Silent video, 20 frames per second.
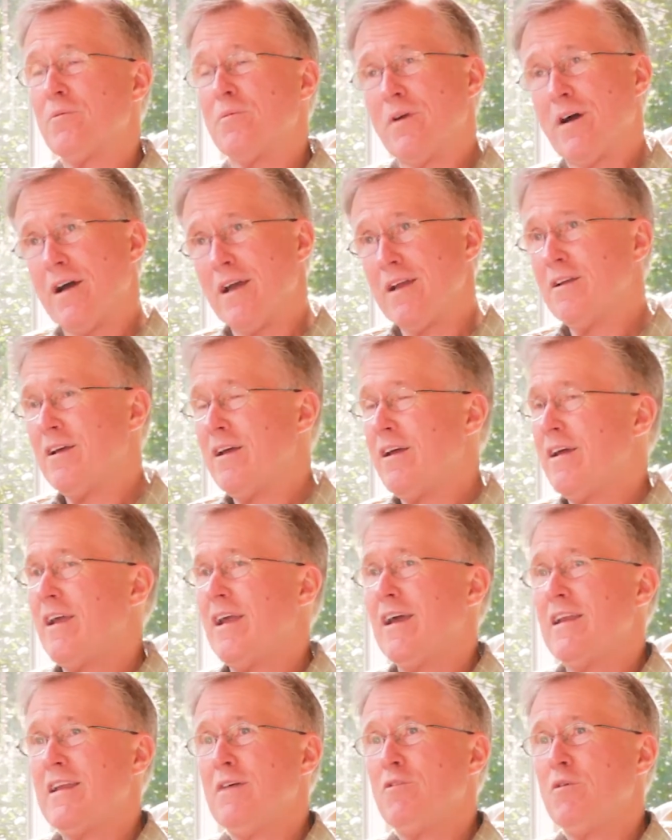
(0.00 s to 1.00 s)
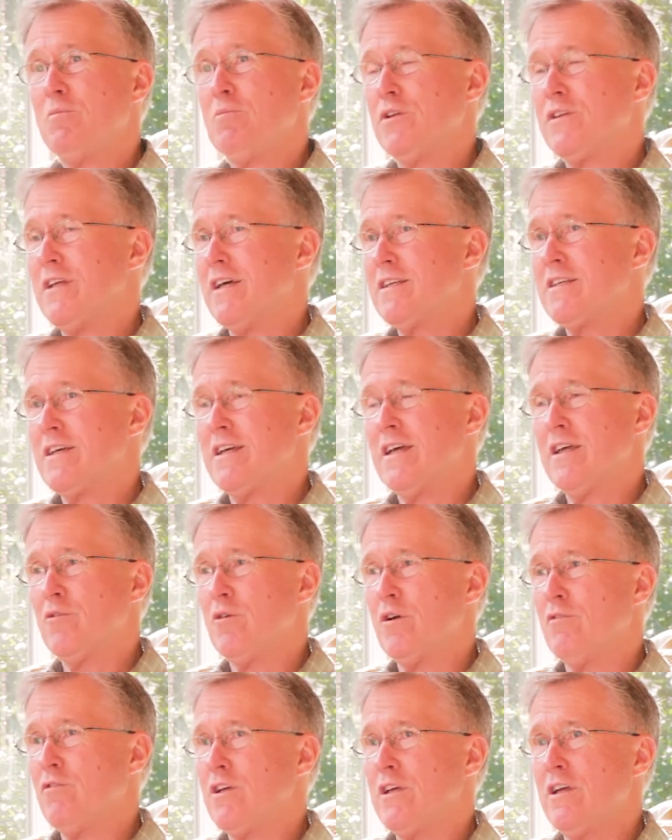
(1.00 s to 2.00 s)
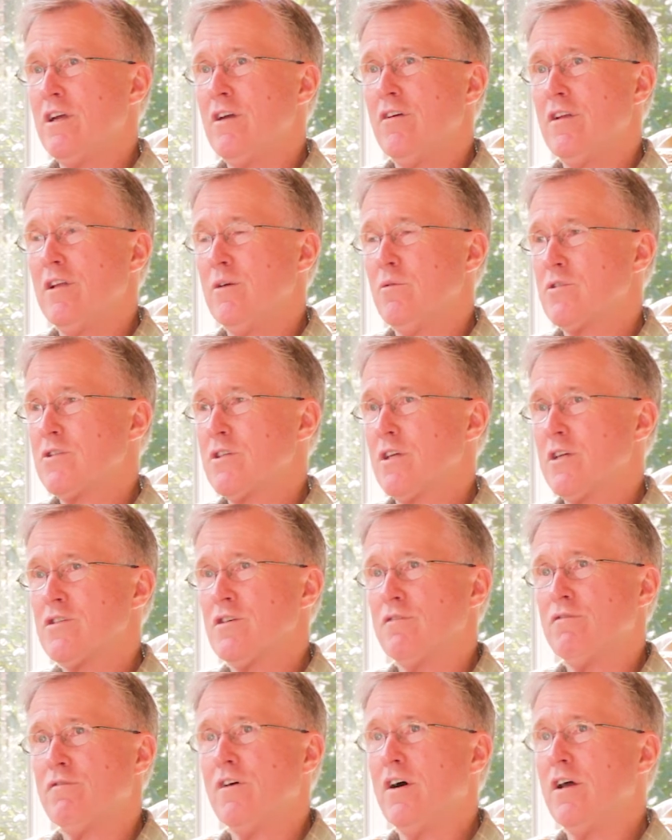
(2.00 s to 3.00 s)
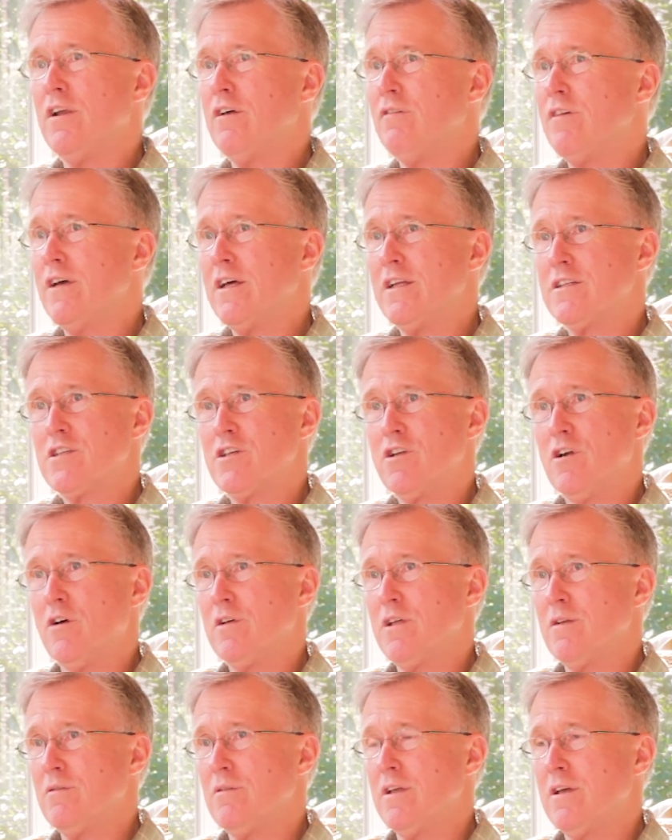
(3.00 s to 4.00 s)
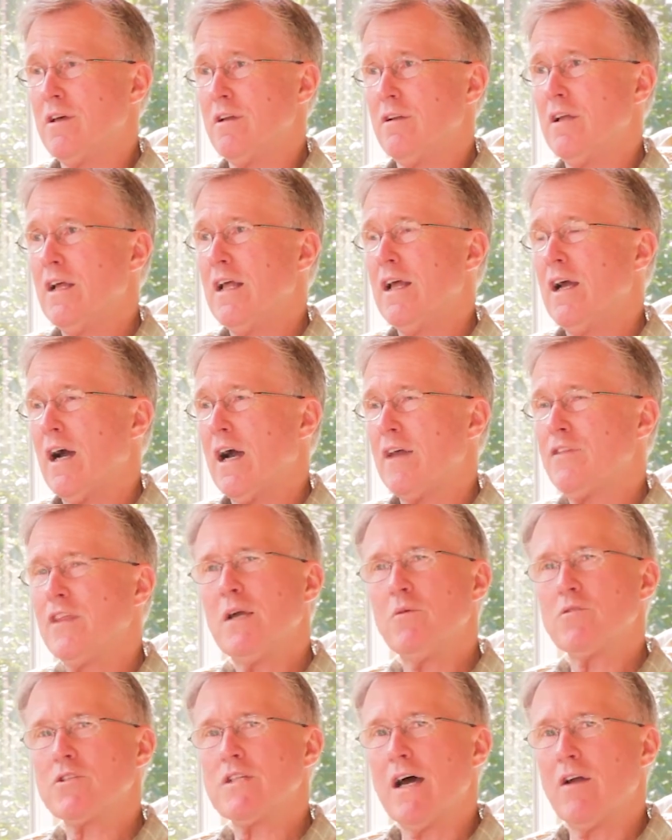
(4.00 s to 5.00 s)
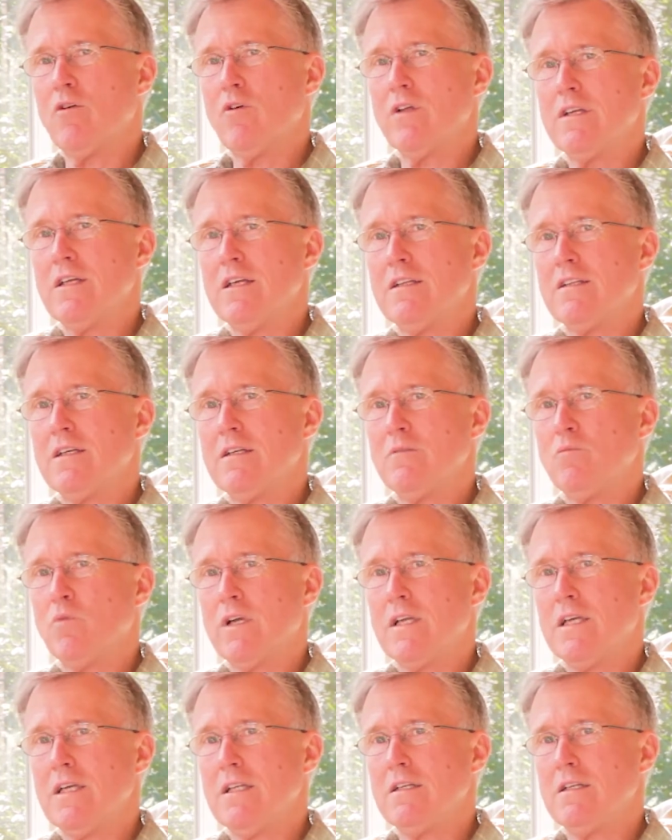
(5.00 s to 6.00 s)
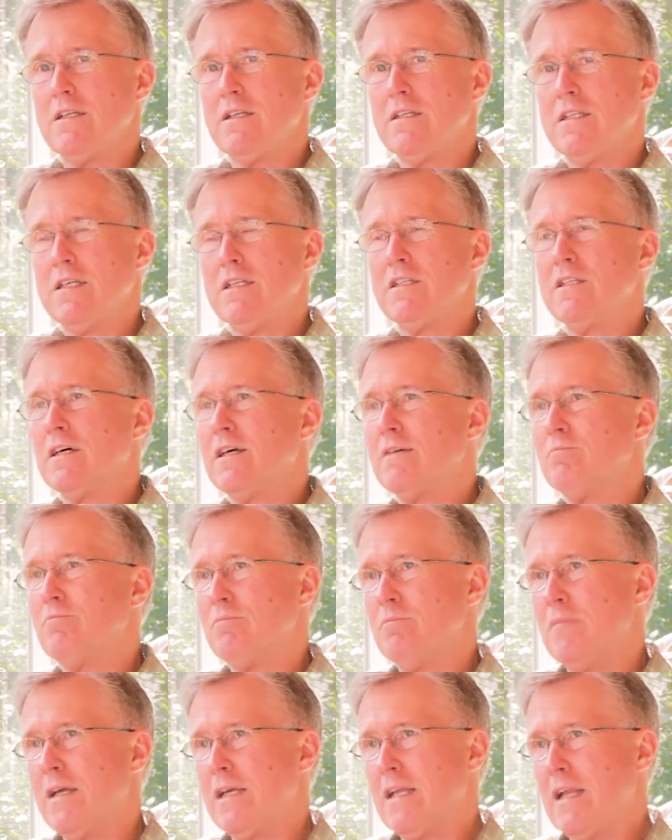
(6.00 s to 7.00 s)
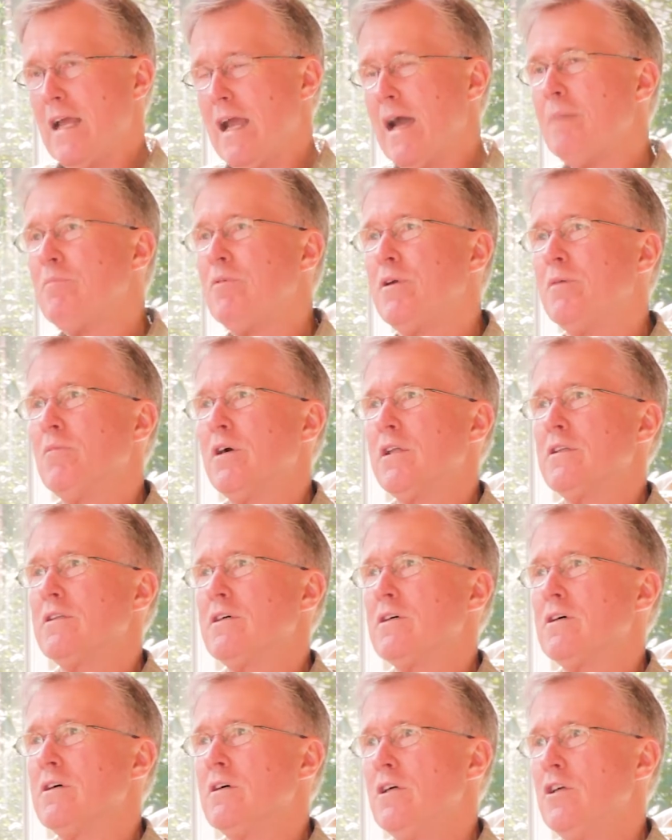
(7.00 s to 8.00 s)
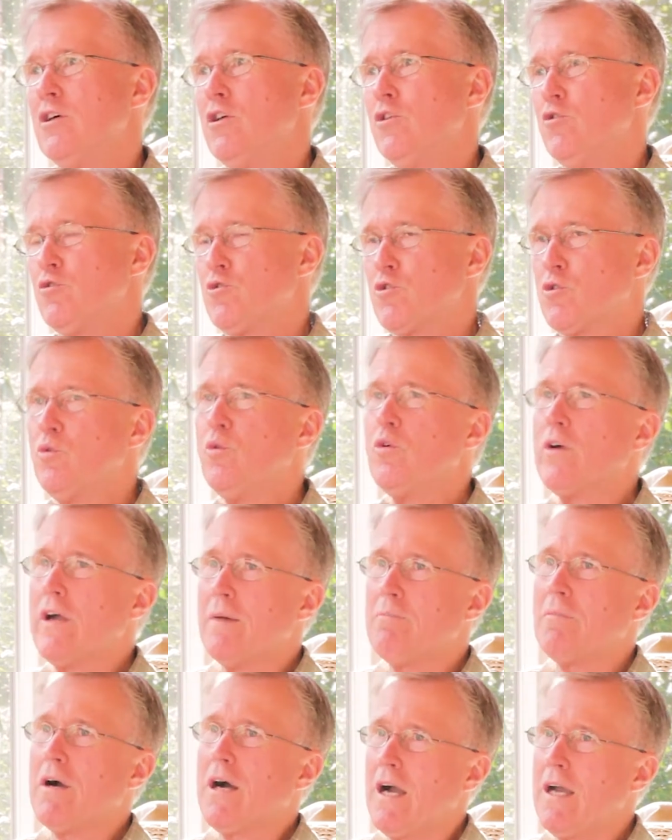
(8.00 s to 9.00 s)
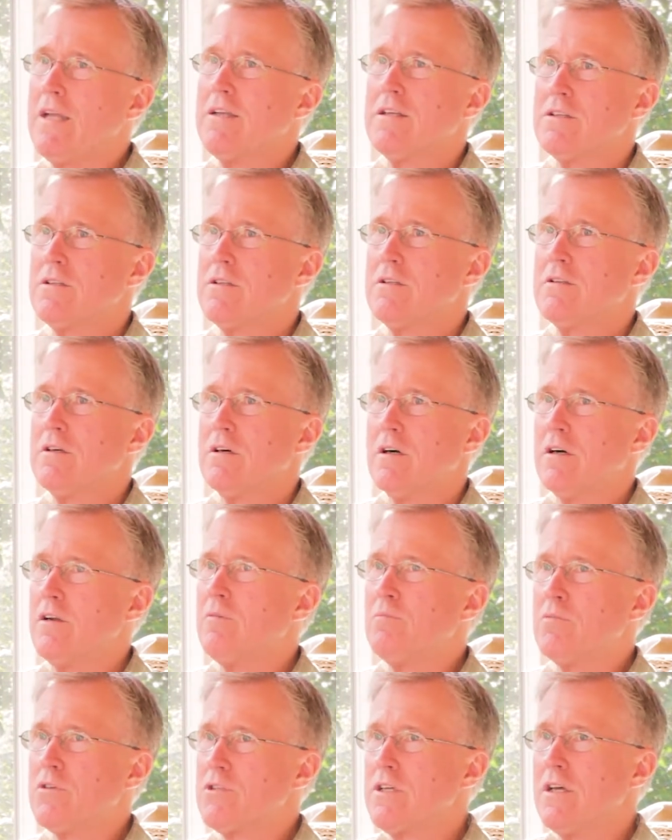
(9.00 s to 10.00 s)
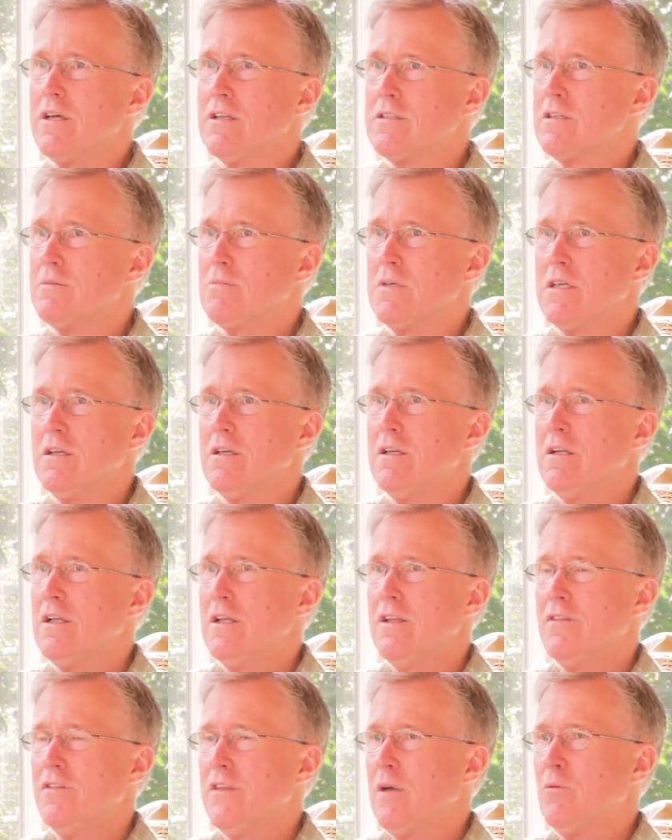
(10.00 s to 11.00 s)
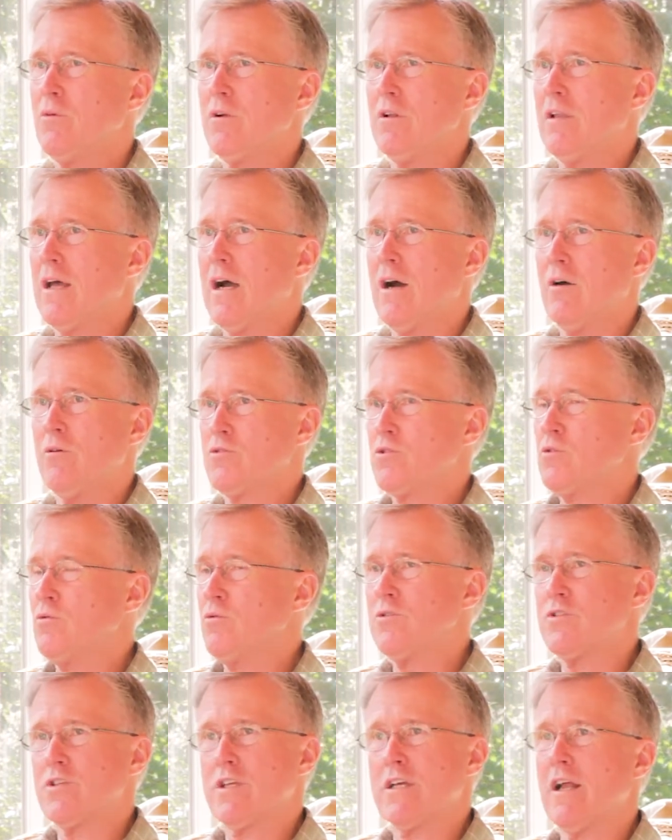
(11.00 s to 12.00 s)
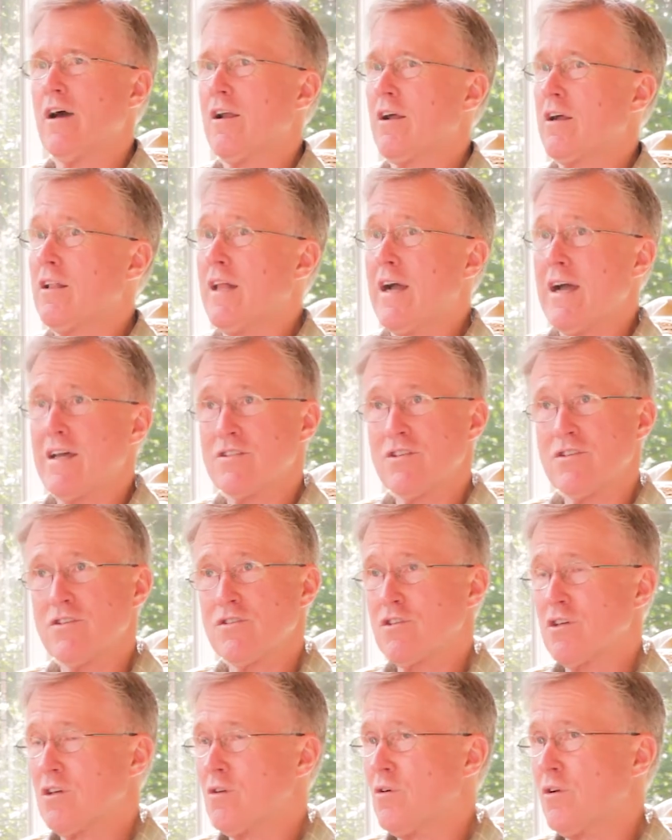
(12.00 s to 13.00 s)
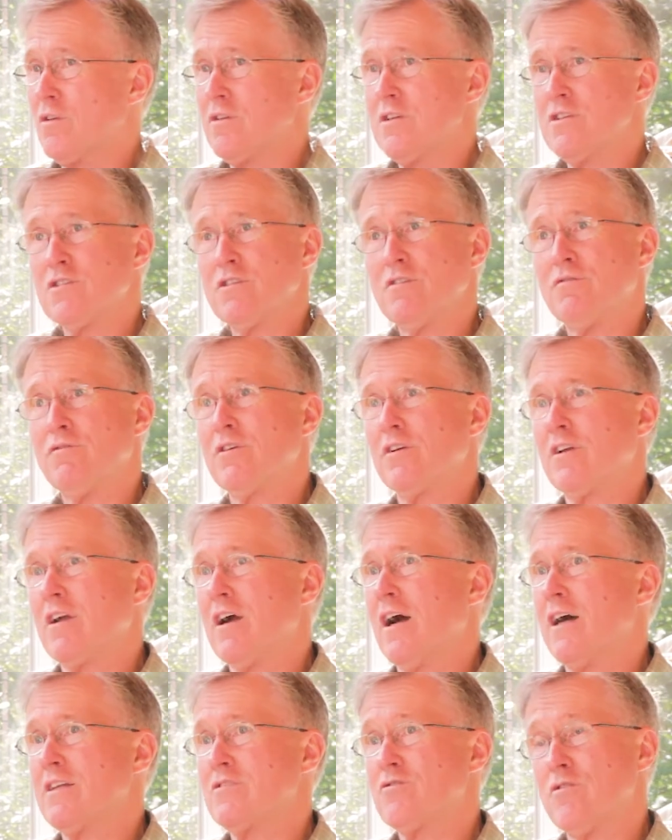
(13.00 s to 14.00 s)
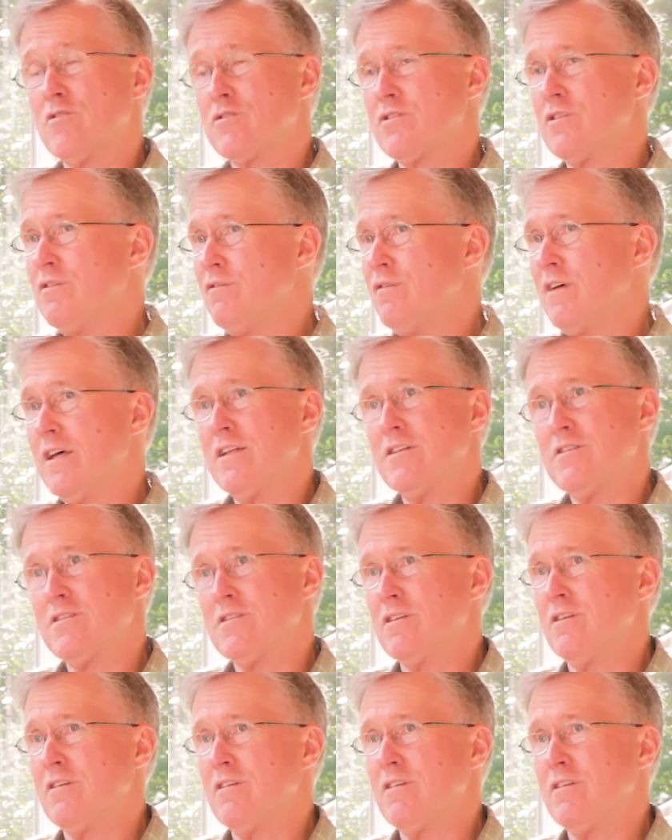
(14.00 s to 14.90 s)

Right. And he would put that together every year, and it was such a fun event, and I think it was not only neat that what he did to make it happen, but the school got behind it 100%. I mean, they would allow students to get out of classes to go to these different concerts and events